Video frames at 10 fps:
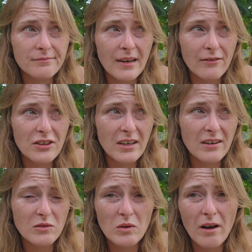Everything
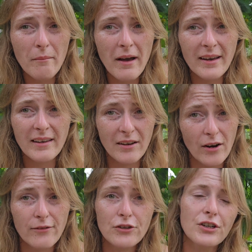else will come back year
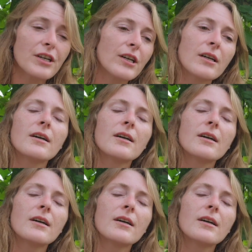after year.